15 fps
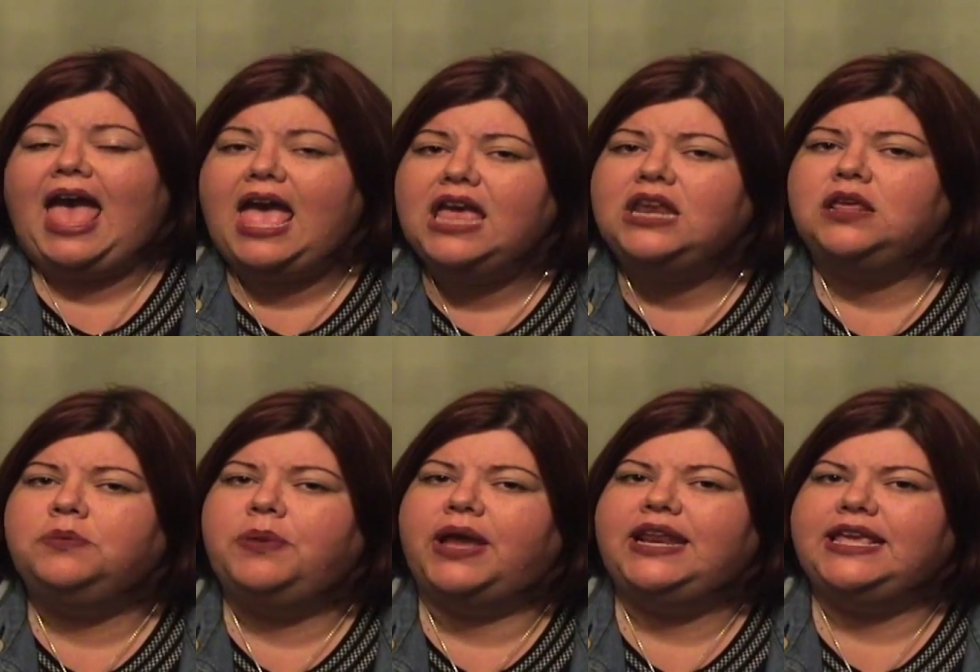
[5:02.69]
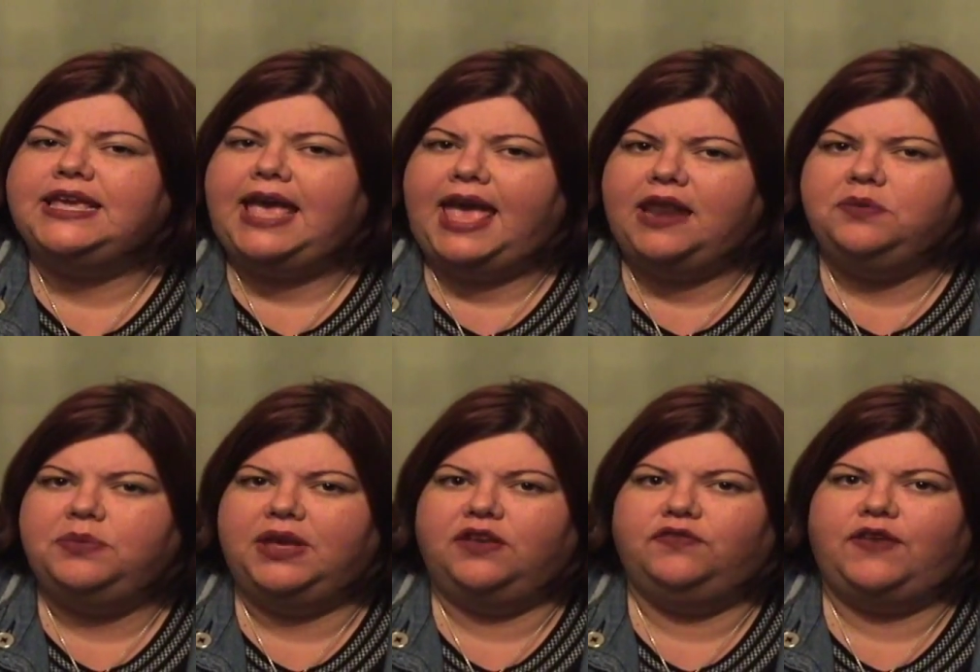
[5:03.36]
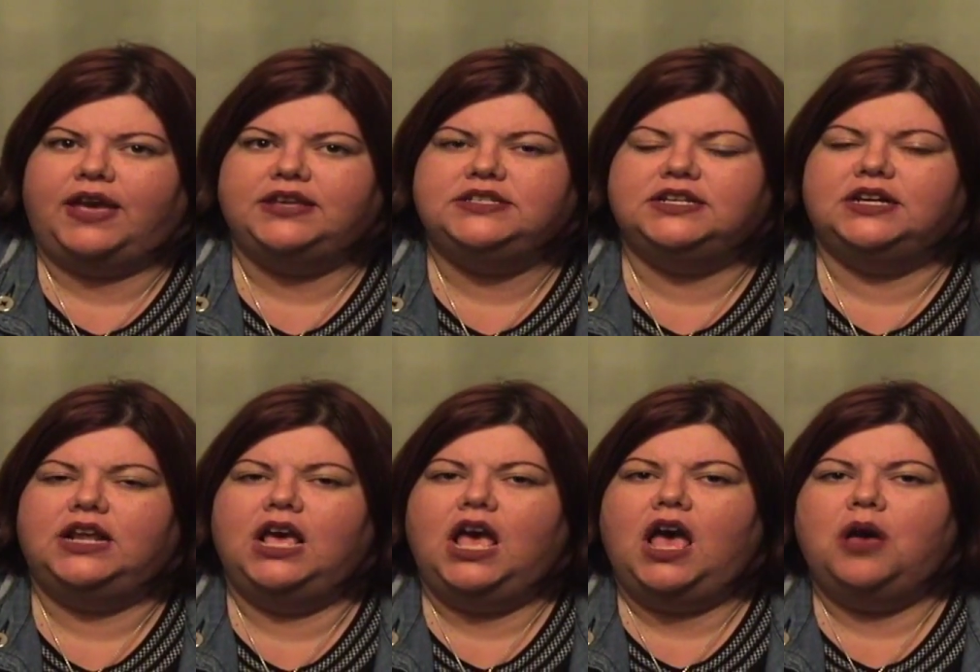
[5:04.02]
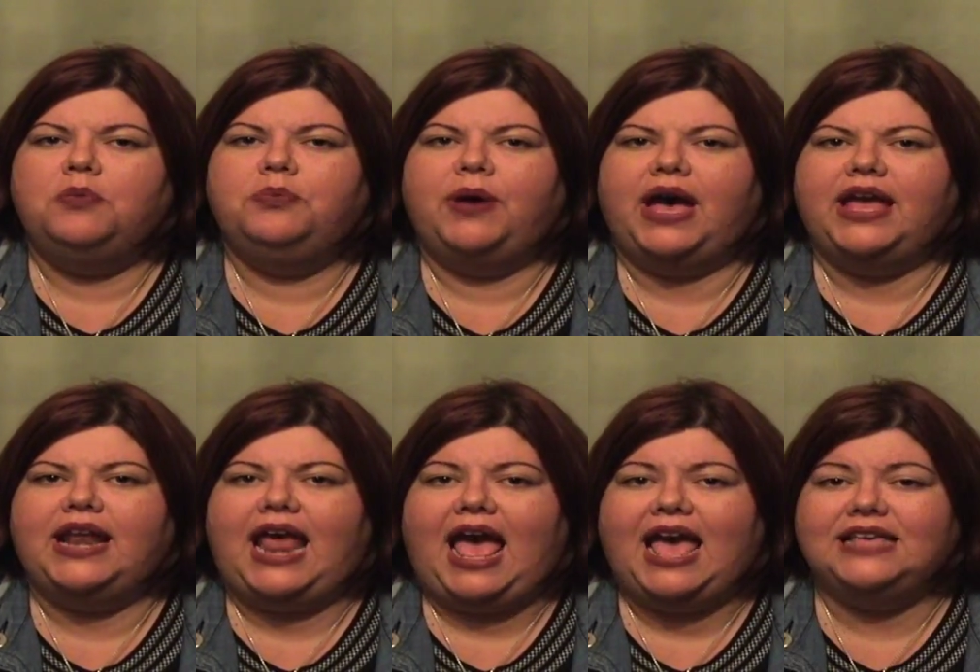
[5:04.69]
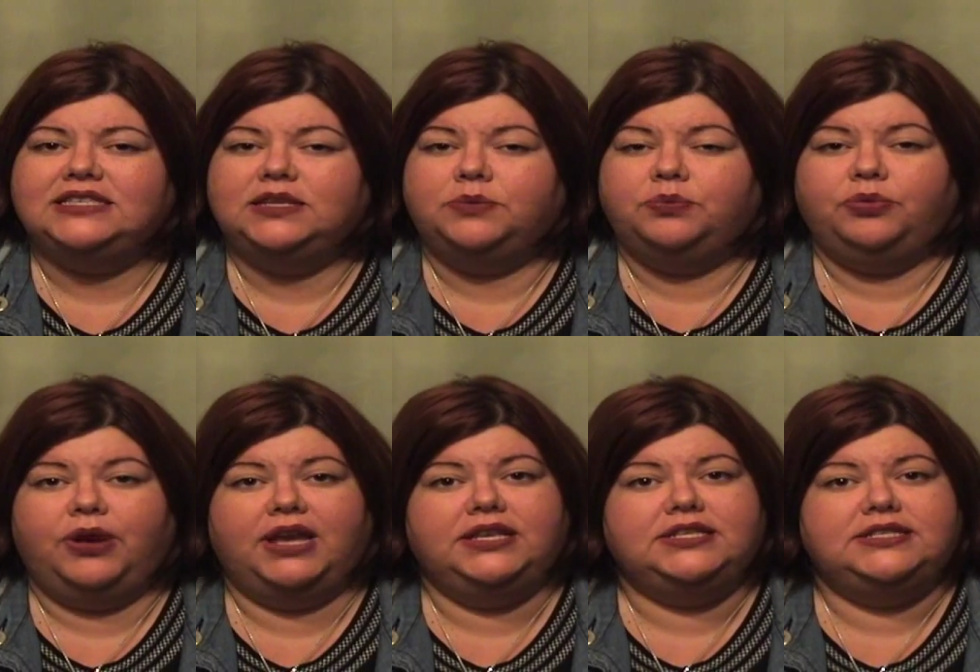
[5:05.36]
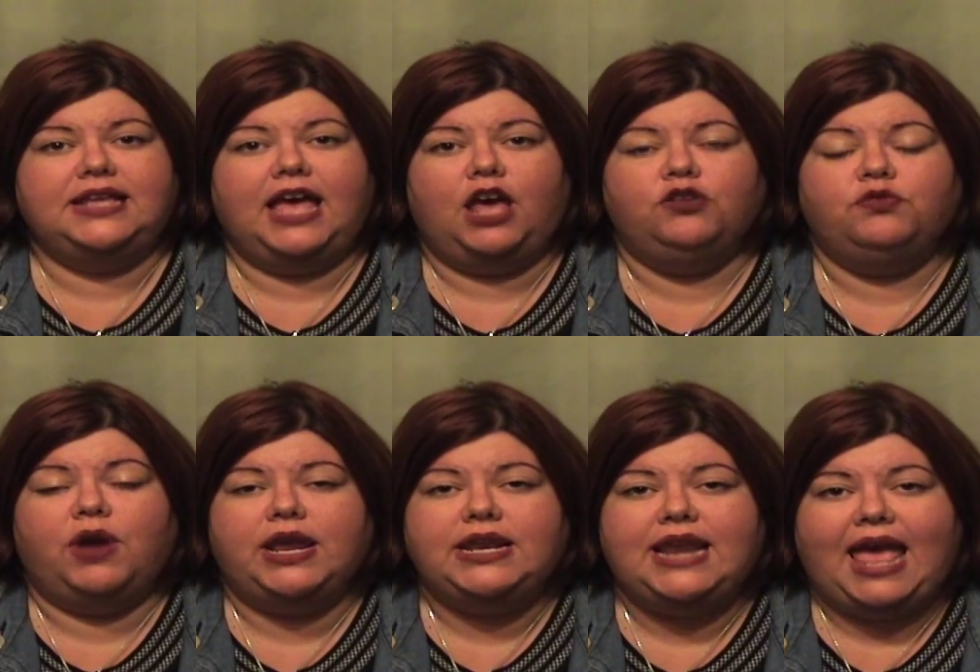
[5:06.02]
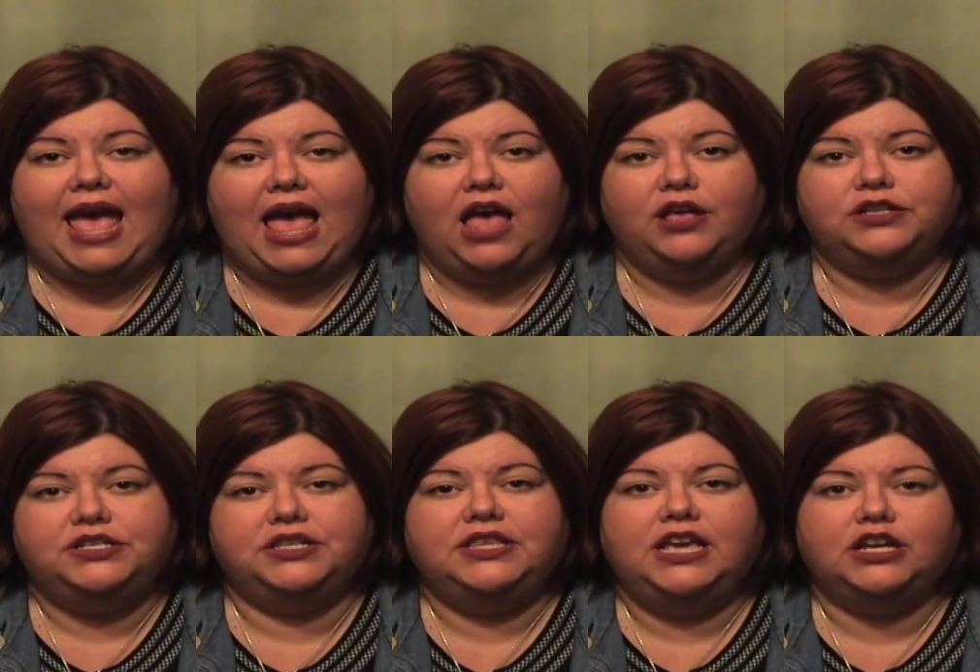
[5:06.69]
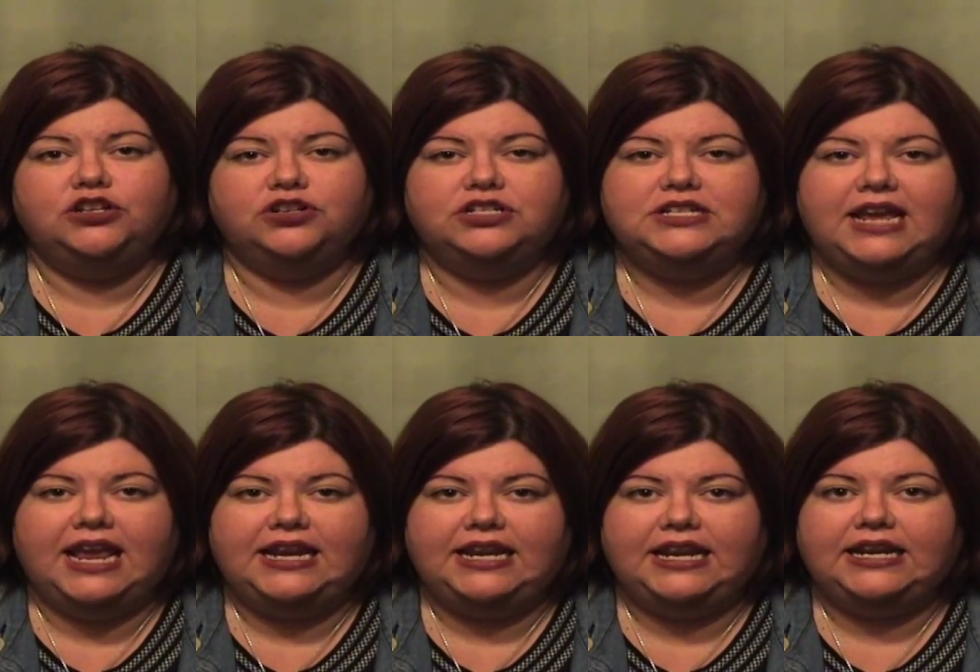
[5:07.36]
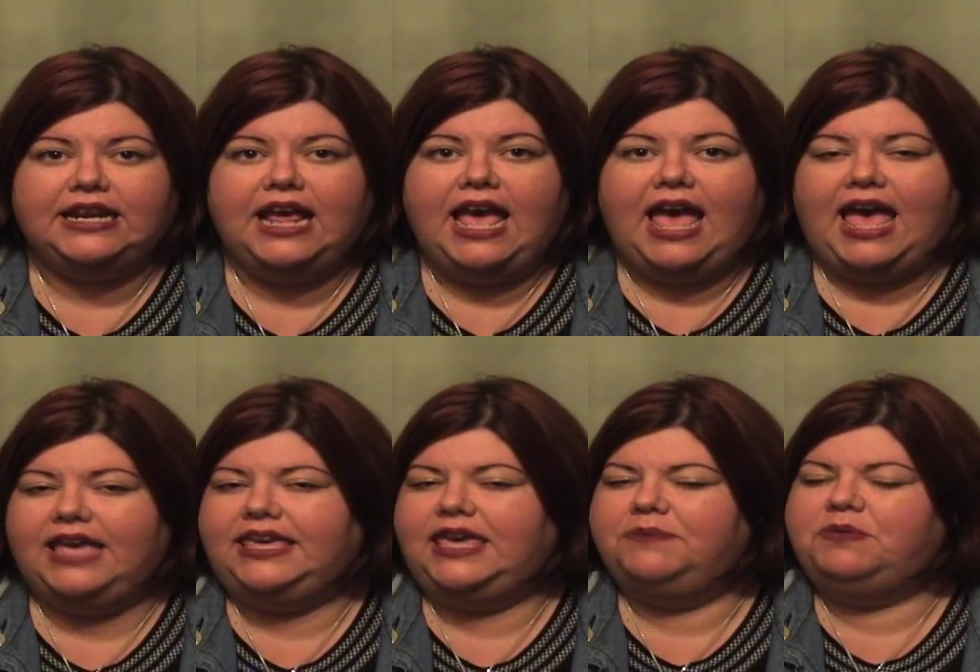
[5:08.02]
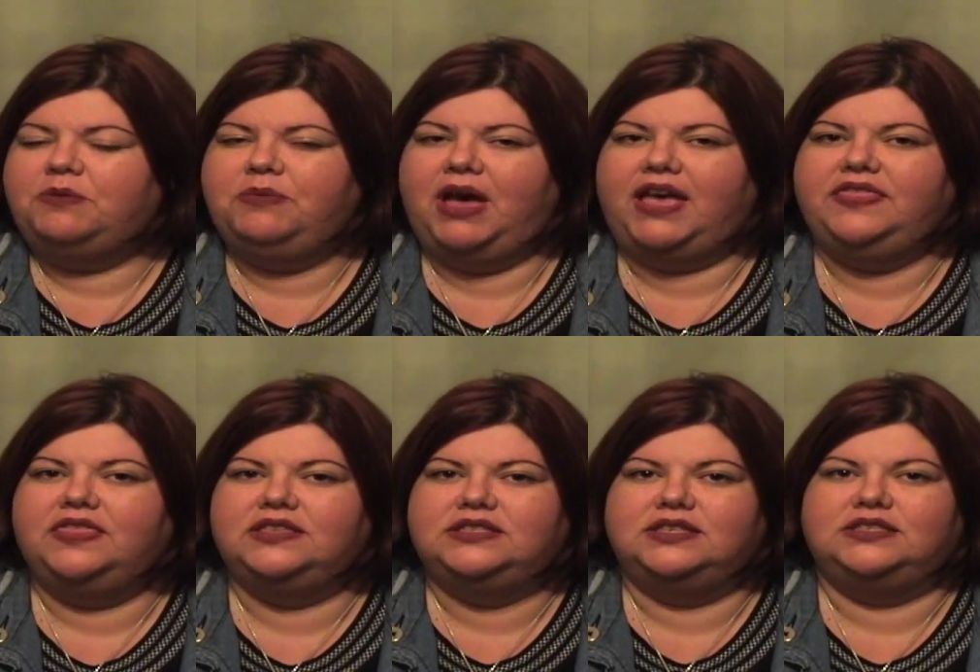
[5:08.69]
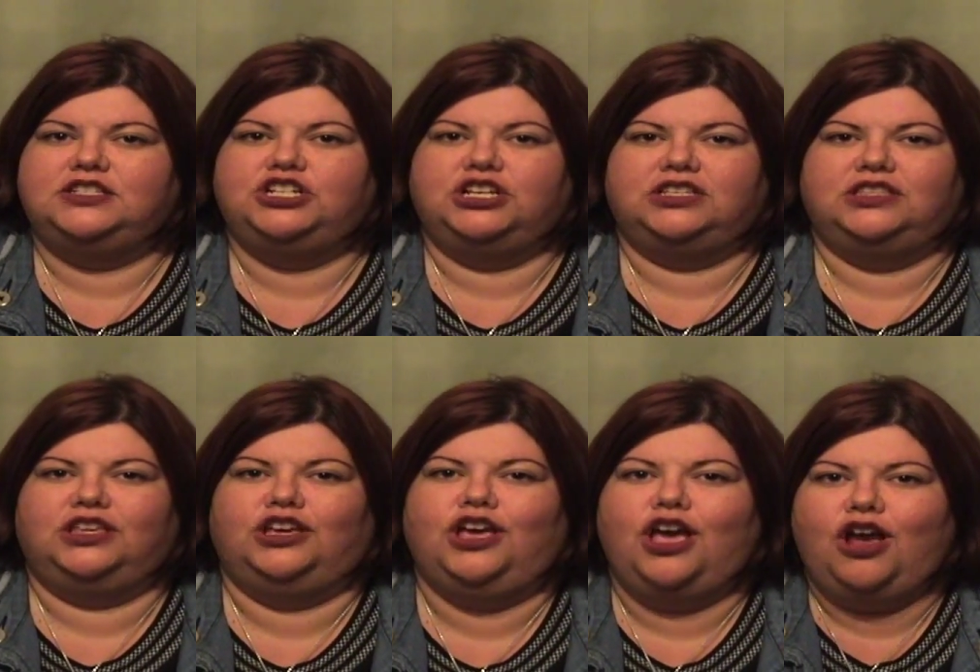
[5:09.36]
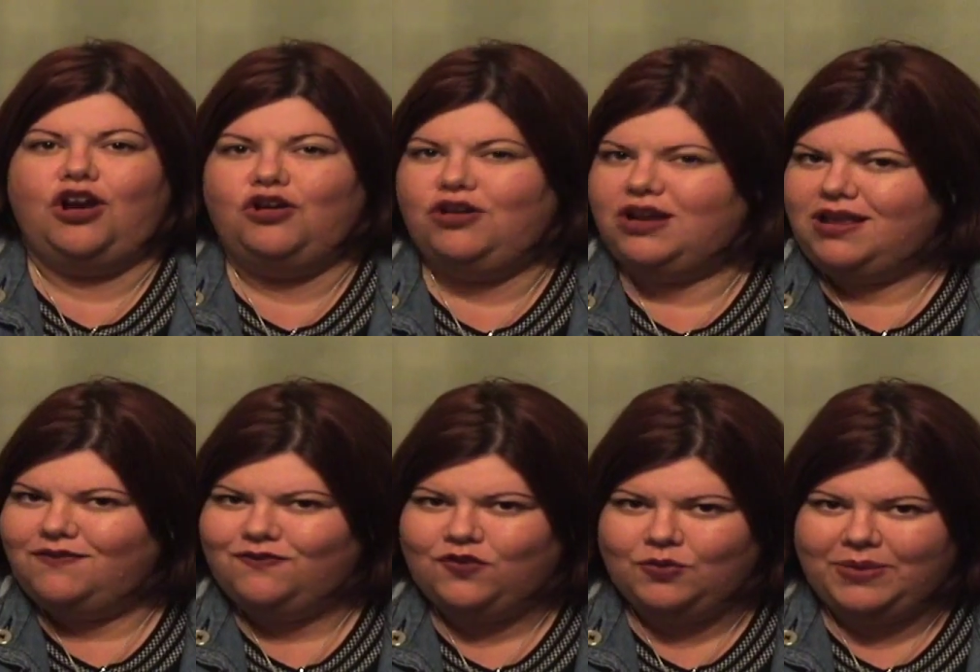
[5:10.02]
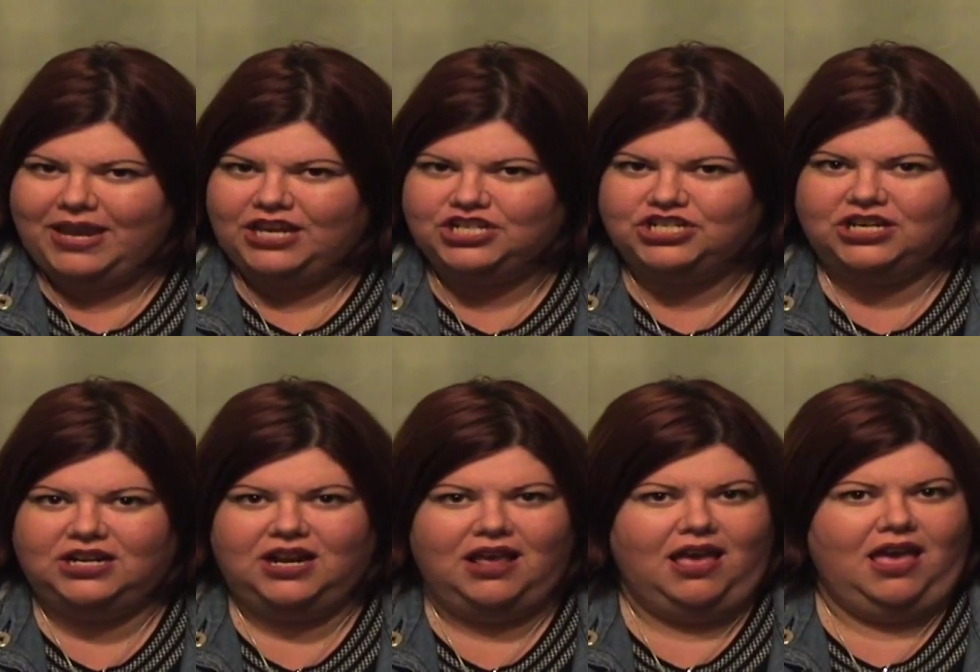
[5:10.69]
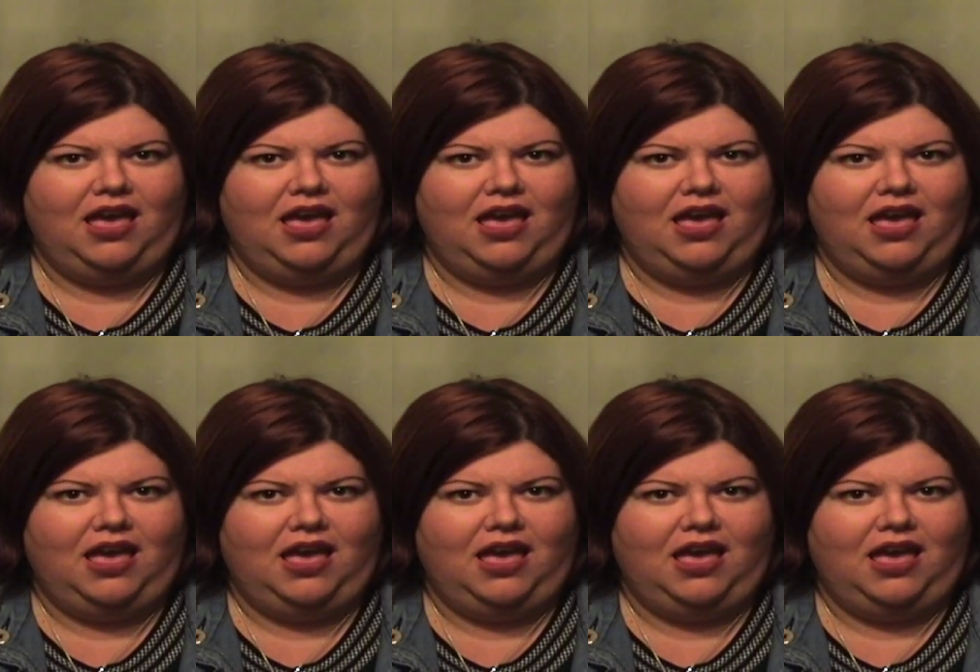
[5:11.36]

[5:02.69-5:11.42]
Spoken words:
Anybody can be affected, but as it breaks down right now to the understanding, and keep in mind this is just the current information,